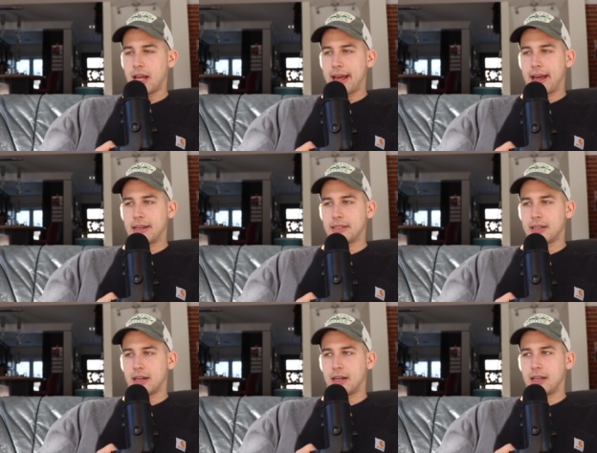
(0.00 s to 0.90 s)
and
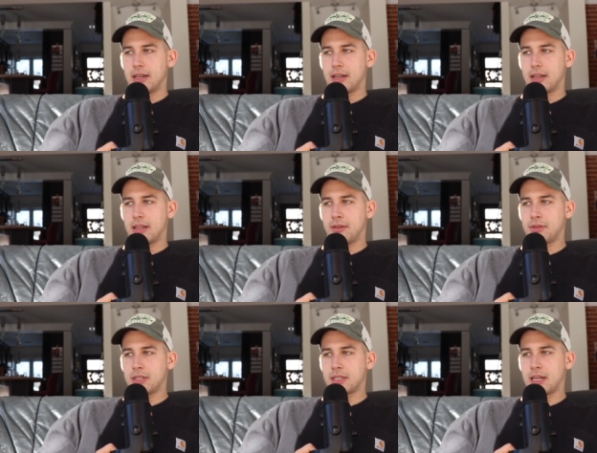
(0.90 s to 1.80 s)
uh, there
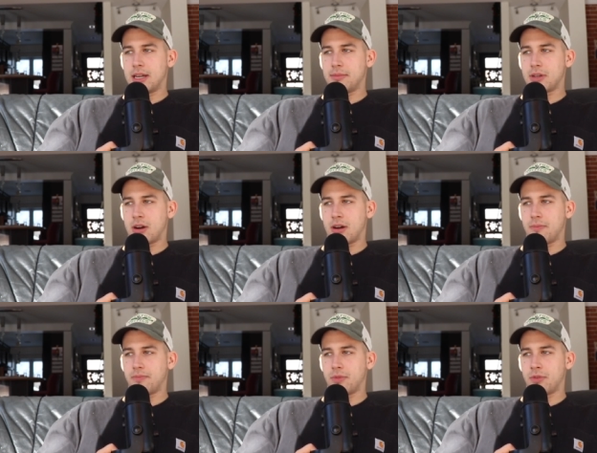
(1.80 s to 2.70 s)
was this kid named
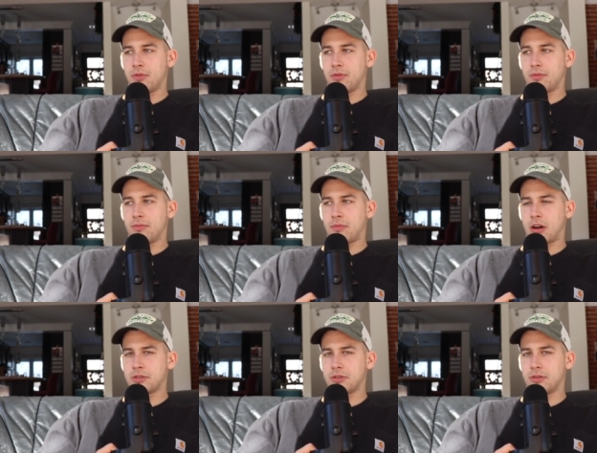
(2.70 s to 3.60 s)
Tom who
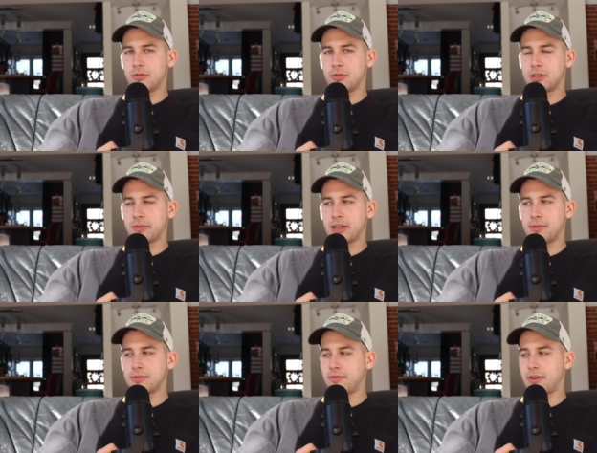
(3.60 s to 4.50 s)
Marshall would
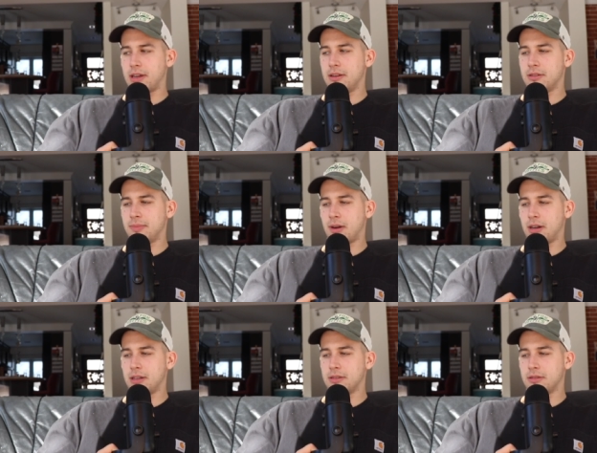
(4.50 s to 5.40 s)
sometimes invite to
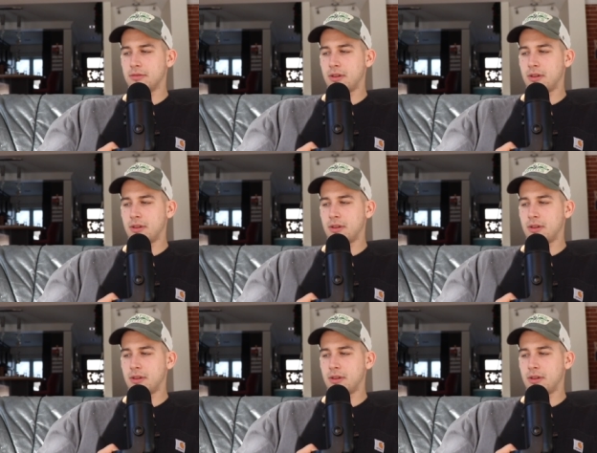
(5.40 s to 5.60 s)
parties.